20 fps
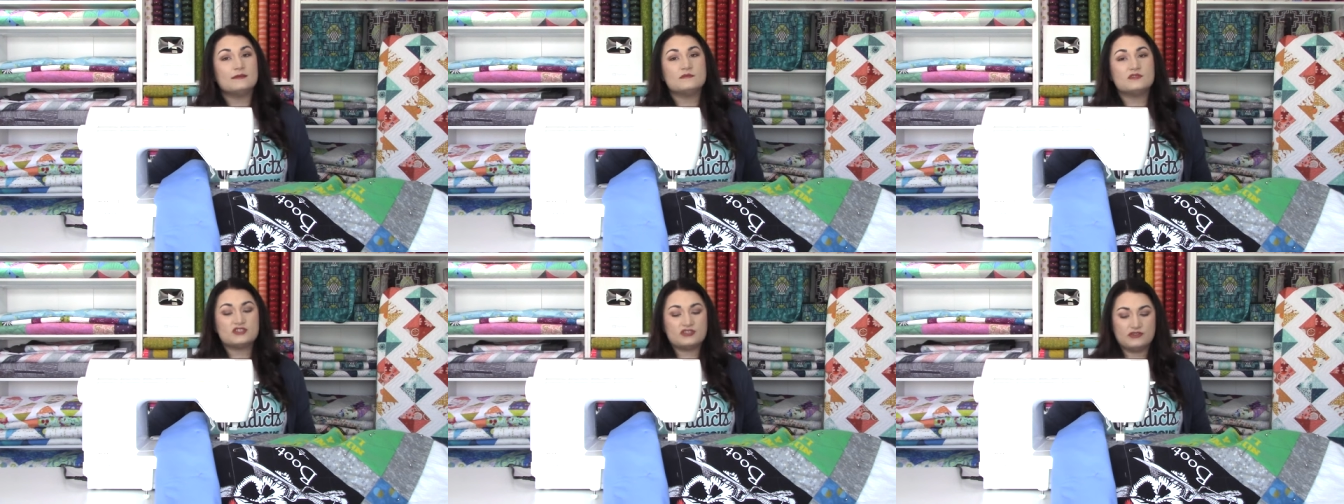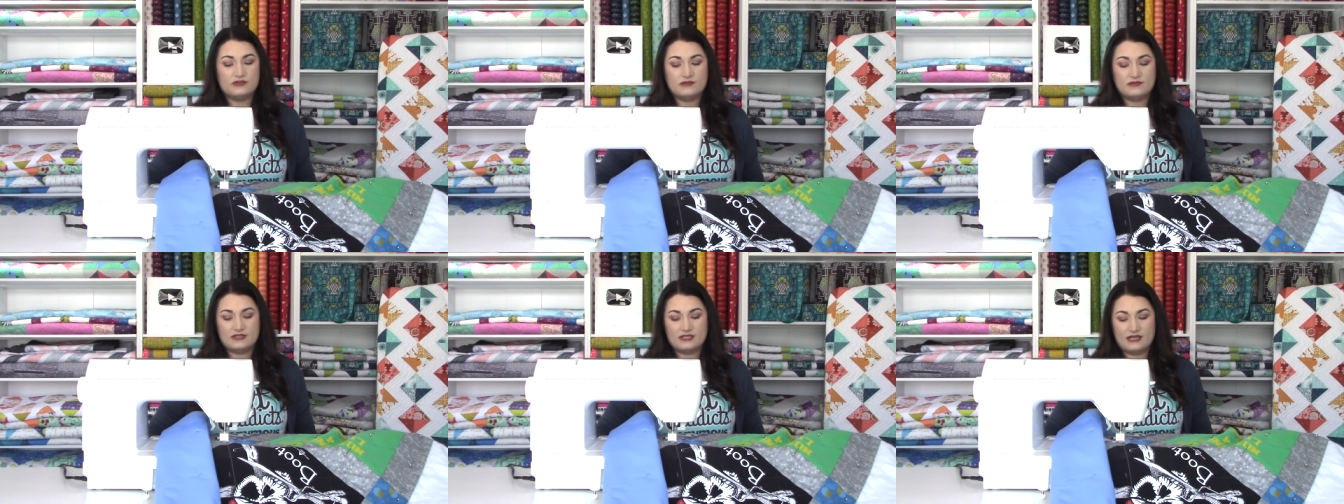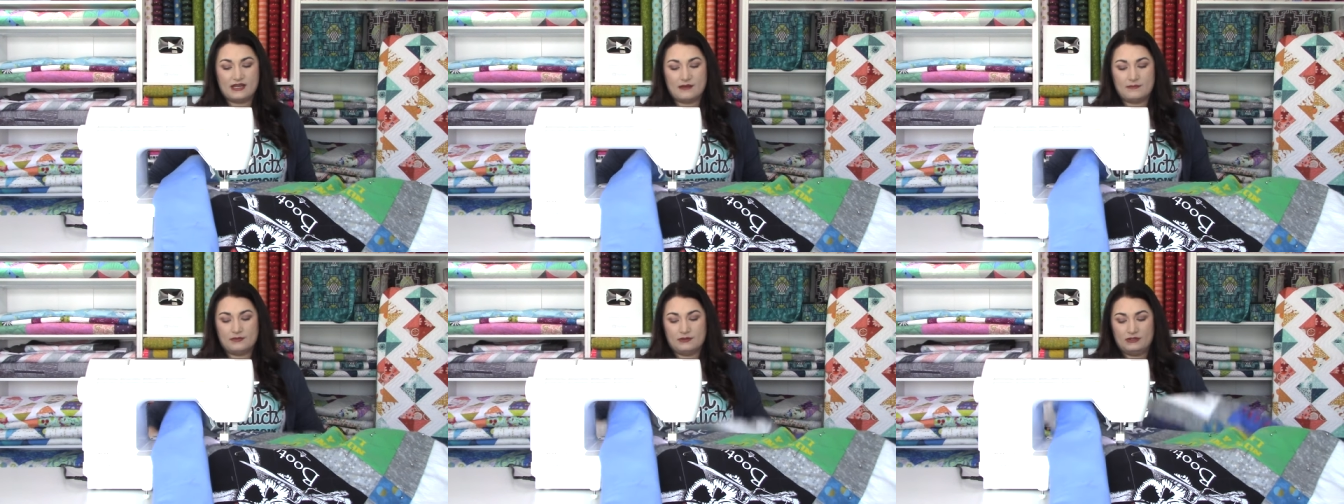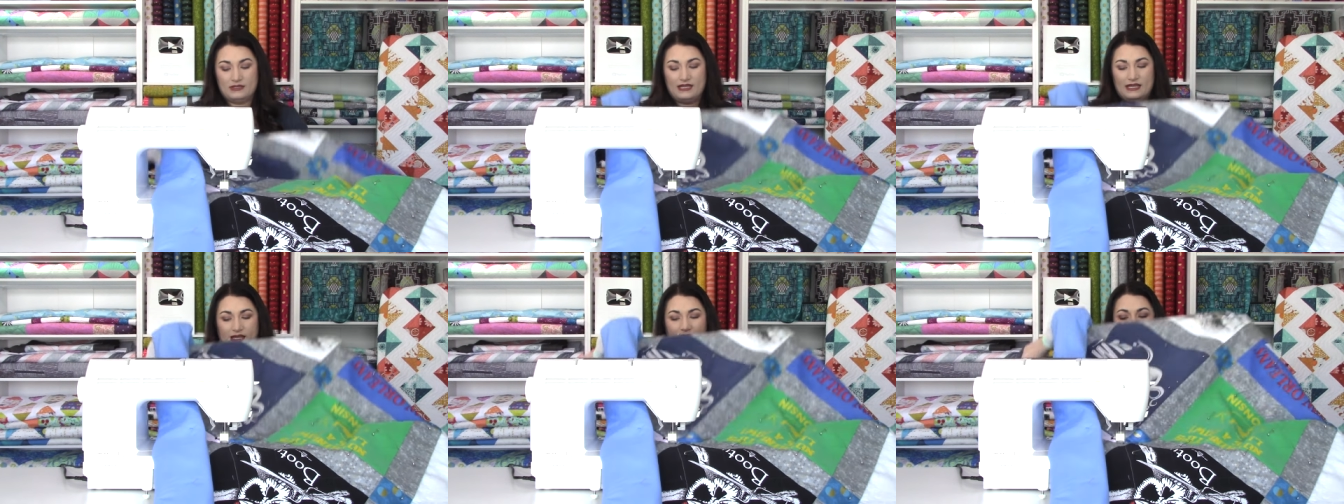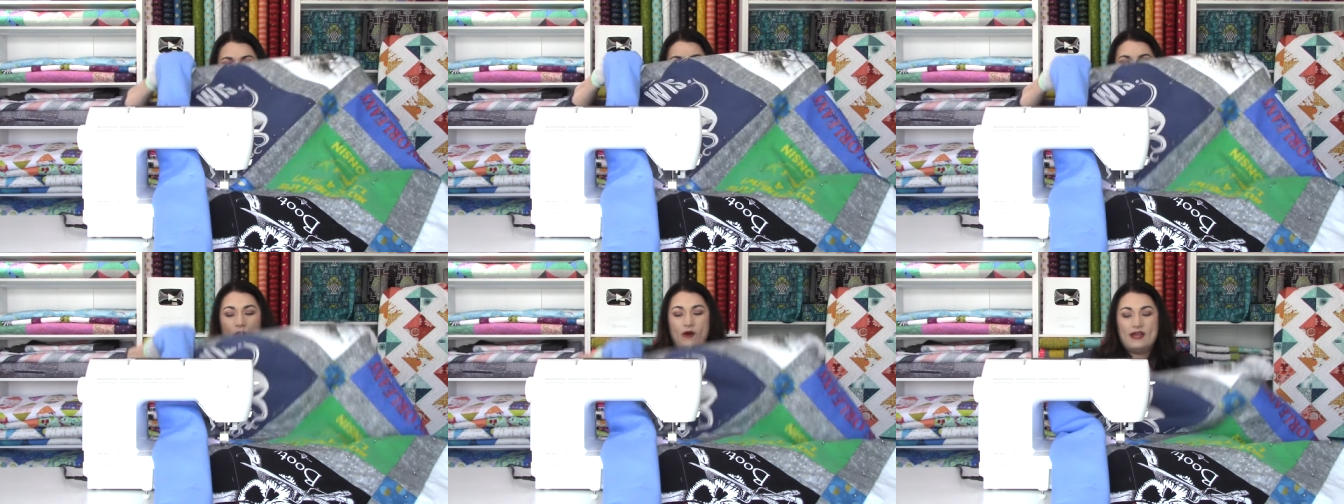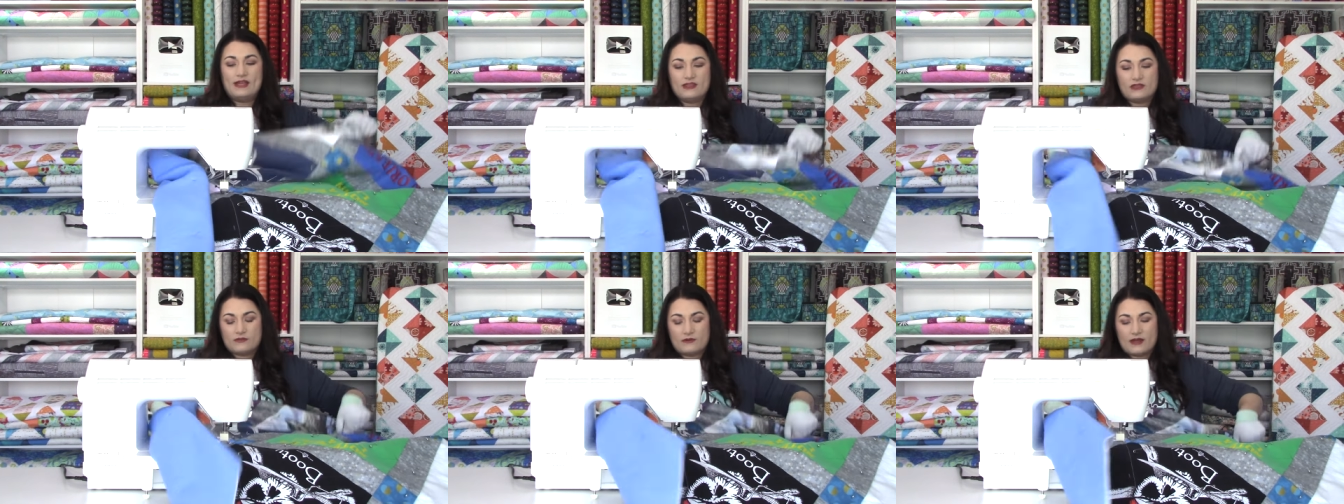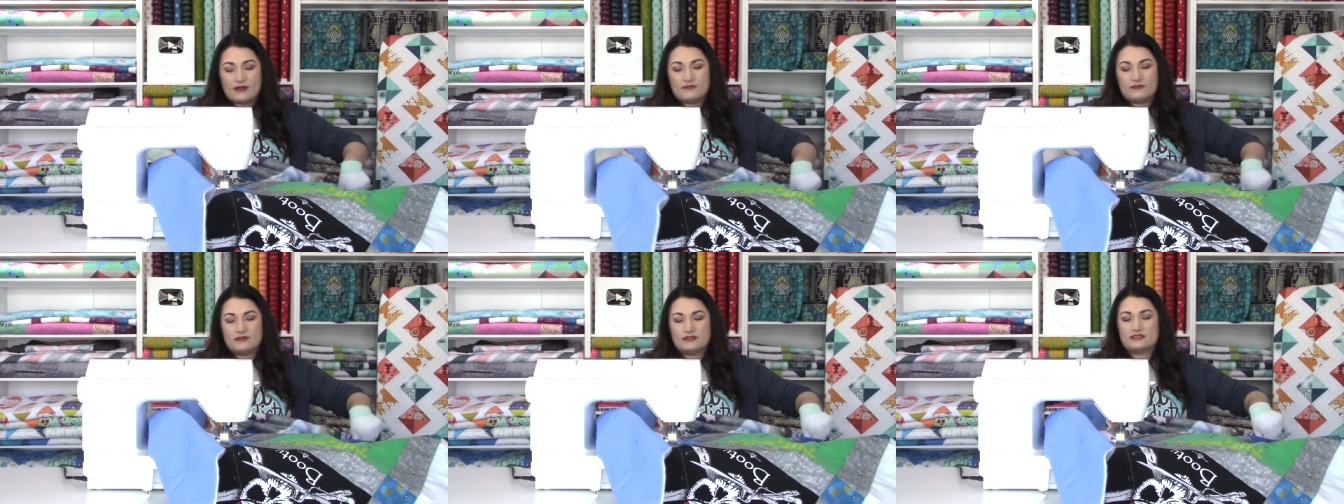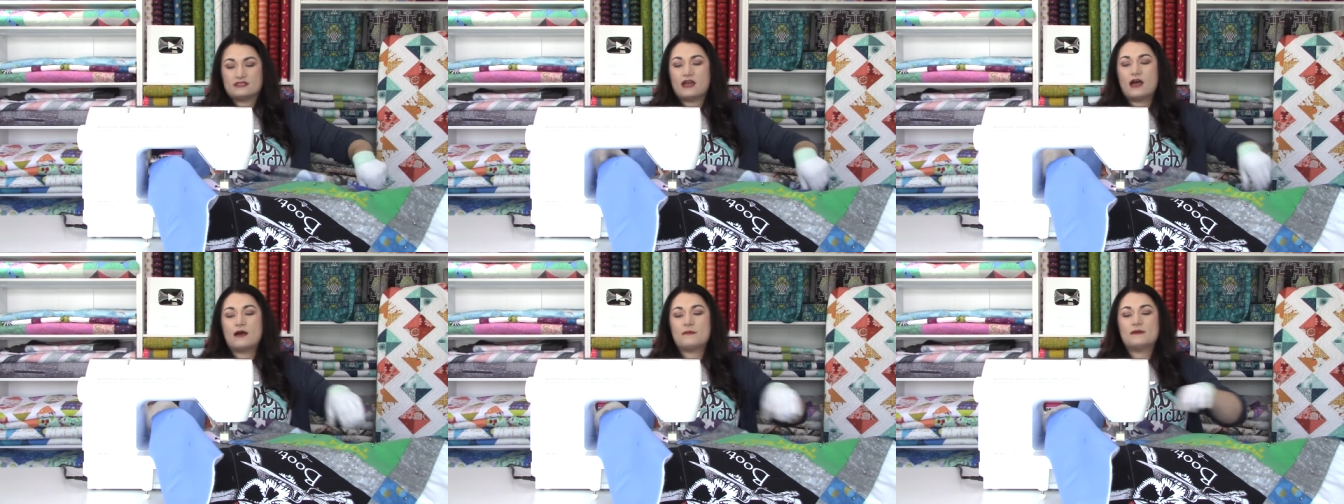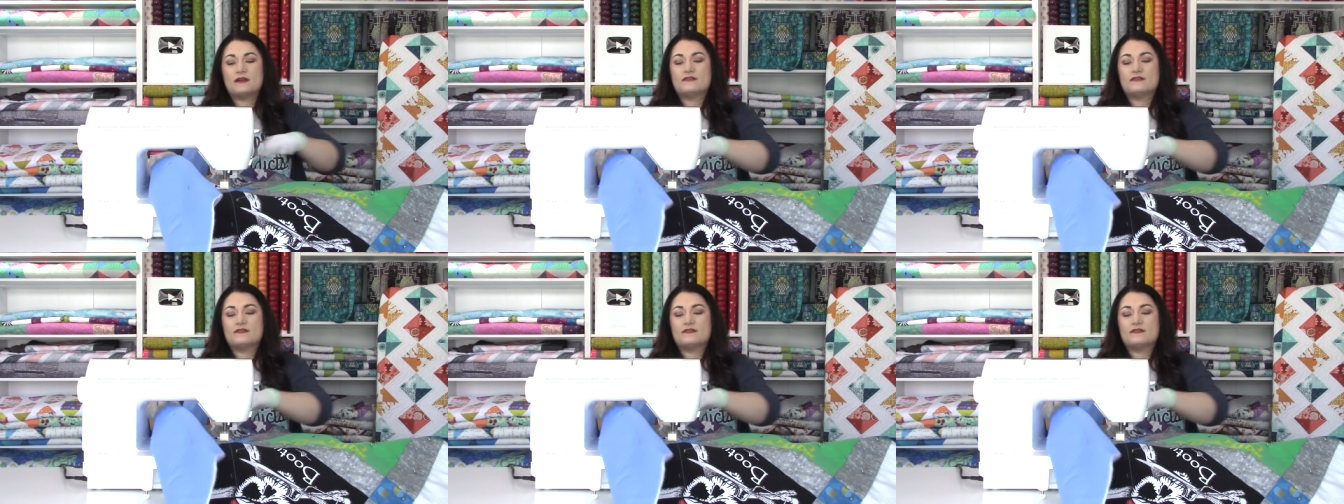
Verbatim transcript: just using a plain white thread for the top.